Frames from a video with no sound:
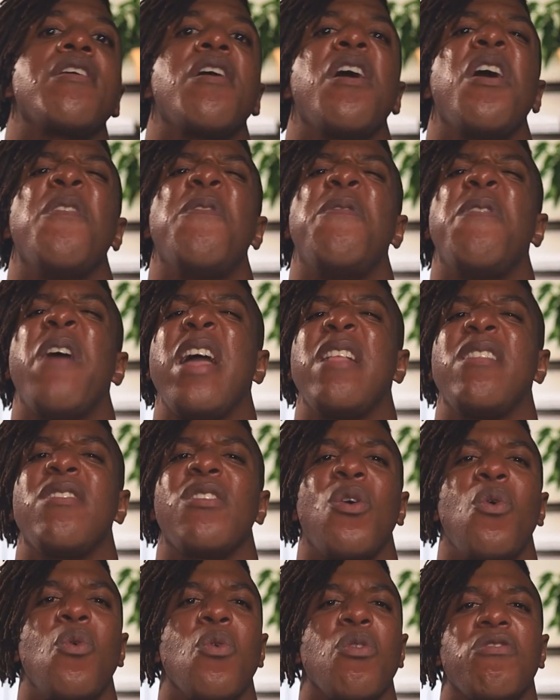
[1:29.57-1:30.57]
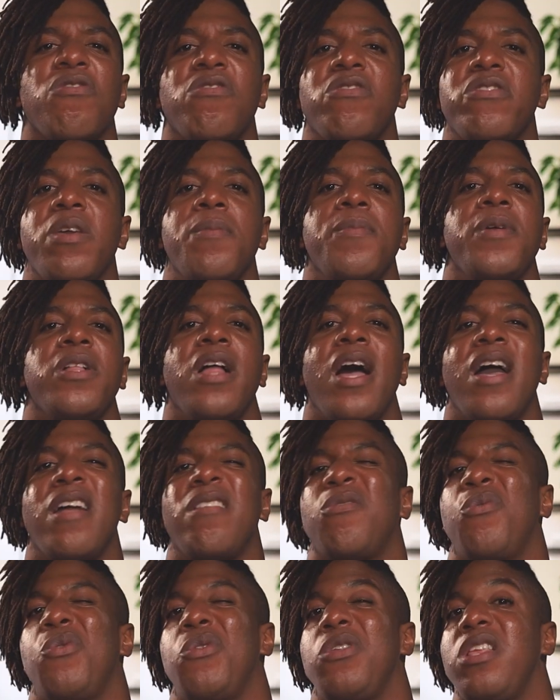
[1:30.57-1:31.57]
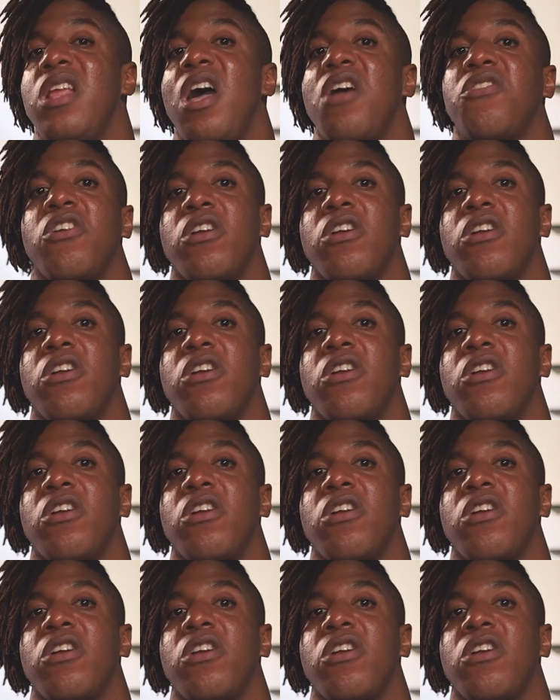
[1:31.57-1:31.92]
event, or stimuli to another.